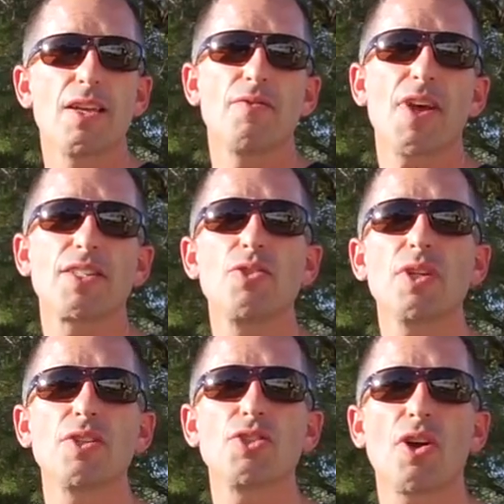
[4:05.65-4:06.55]
In fact, you
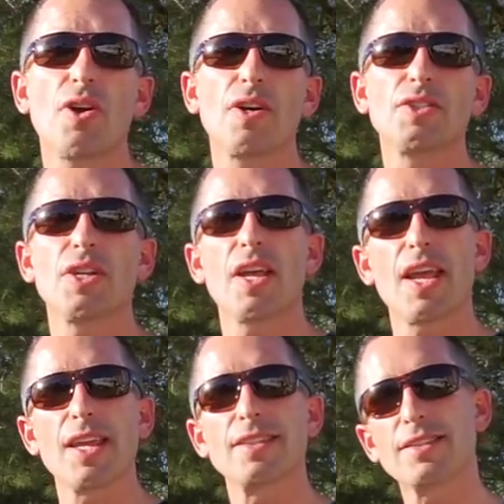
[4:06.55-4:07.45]
can charge
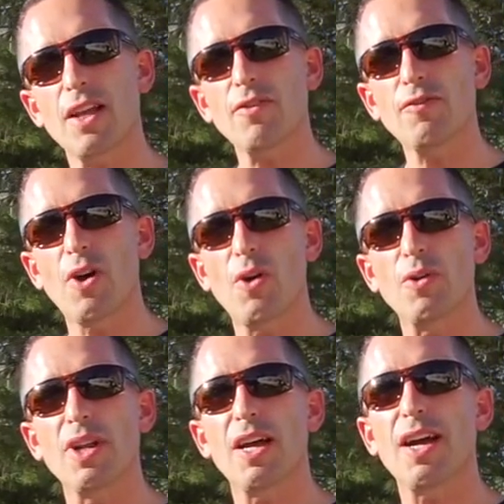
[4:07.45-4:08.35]
a cell
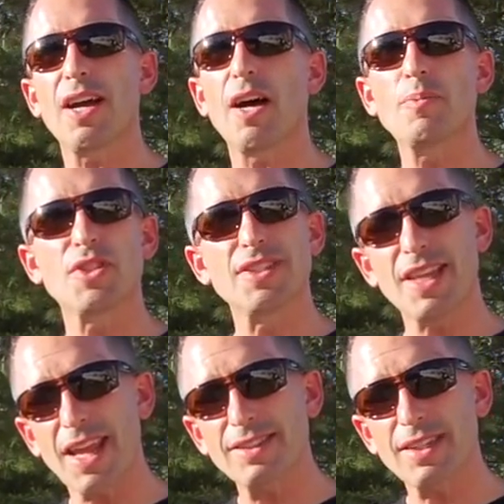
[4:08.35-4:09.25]
phone up to
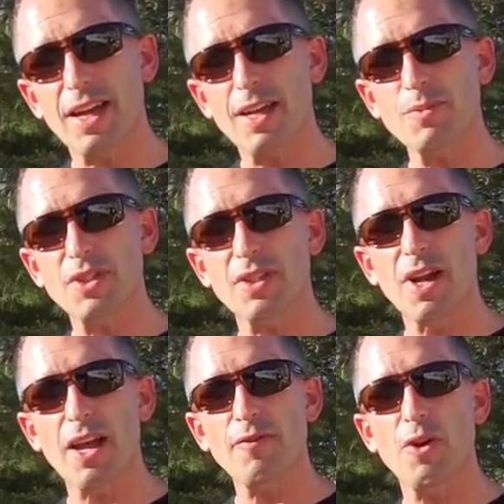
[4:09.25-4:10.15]
10 times, an
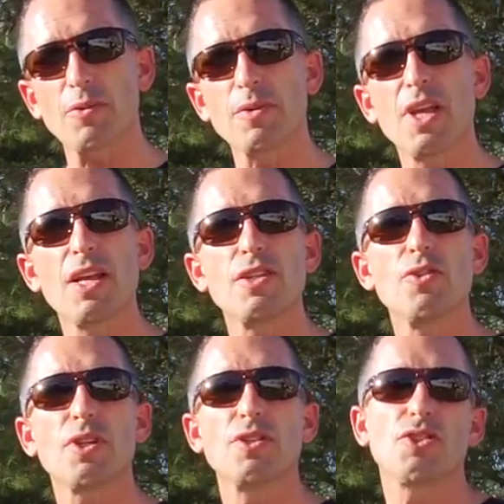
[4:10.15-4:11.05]
iPhone.
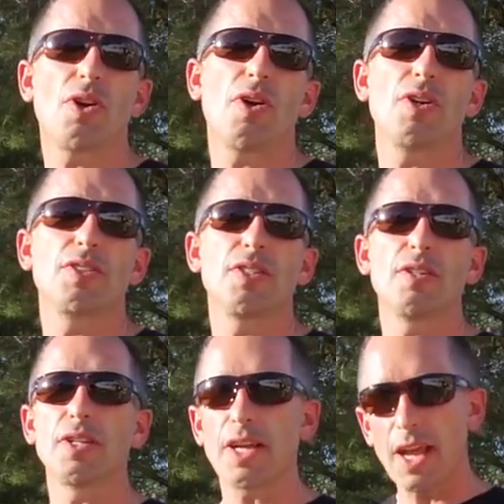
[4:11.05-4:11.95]
You can charge
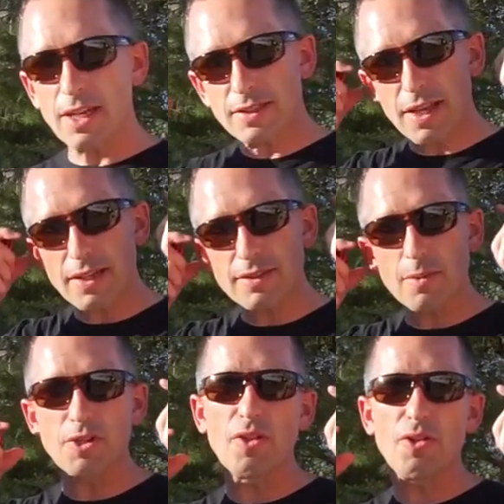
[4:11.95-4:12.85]
little headsets
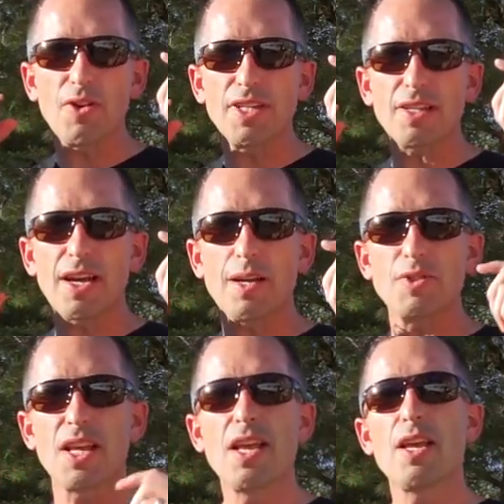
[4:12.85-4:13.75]
up to 30
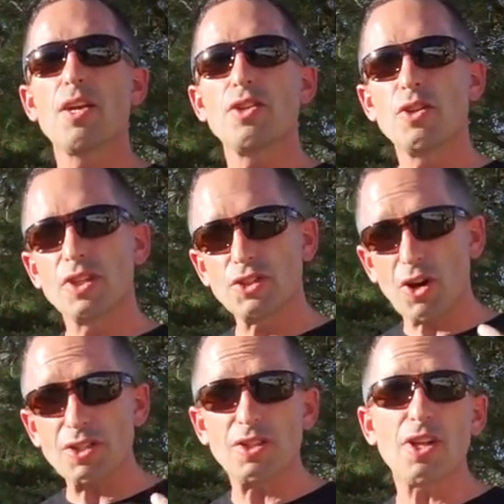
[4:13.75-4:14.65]
times. You can
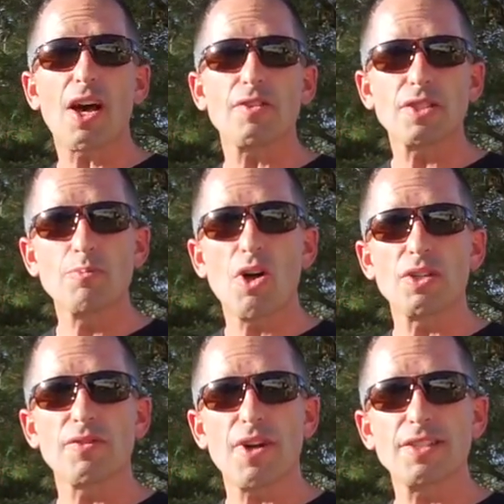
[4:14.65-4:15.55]
charge a lot of small
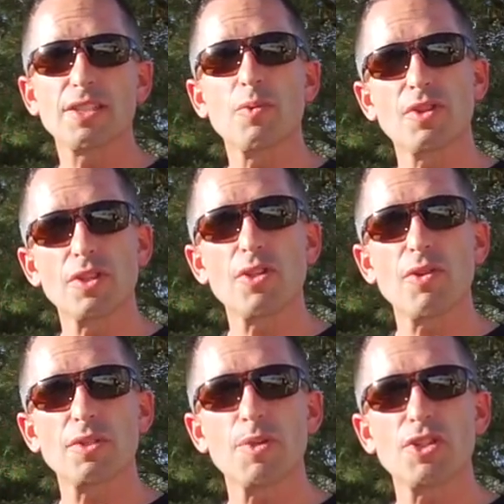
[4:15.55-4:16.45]
devices with the
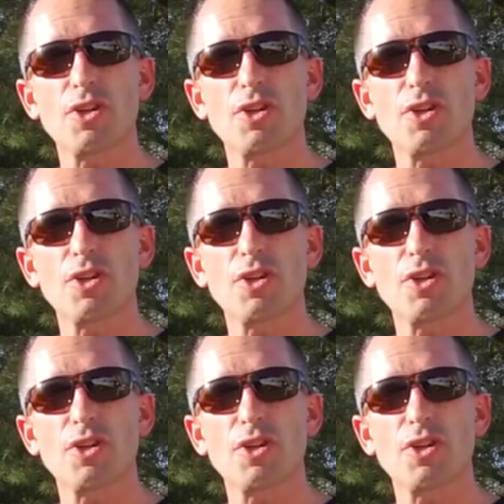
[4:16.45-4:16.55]
USB